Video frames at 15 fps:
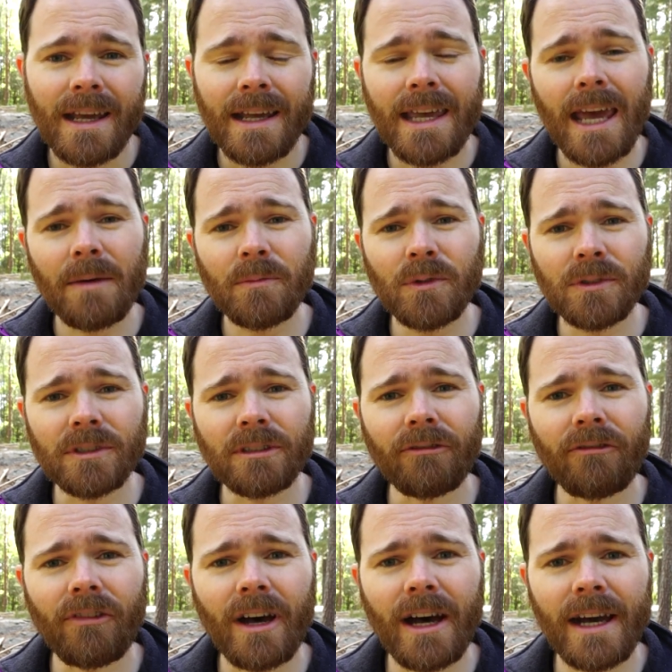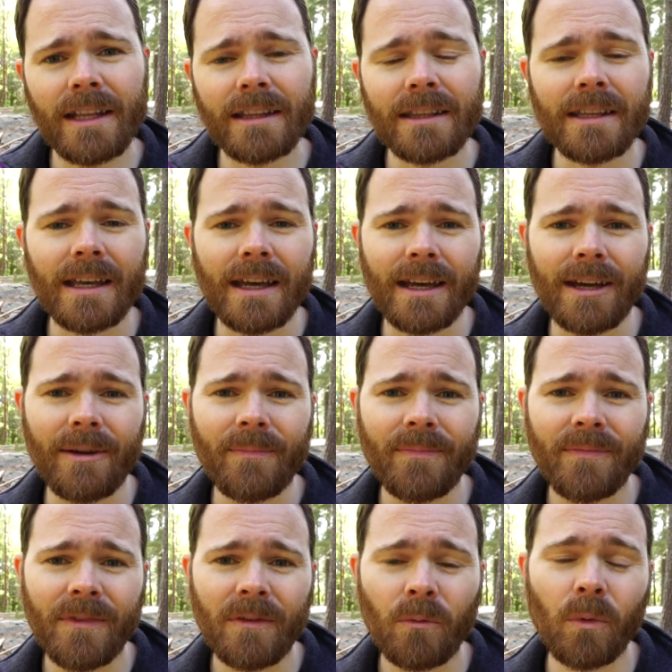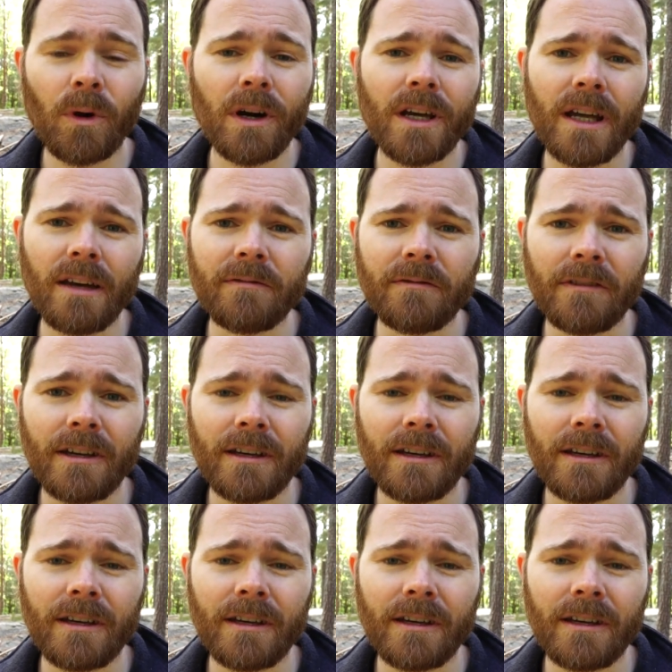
came to define the work I've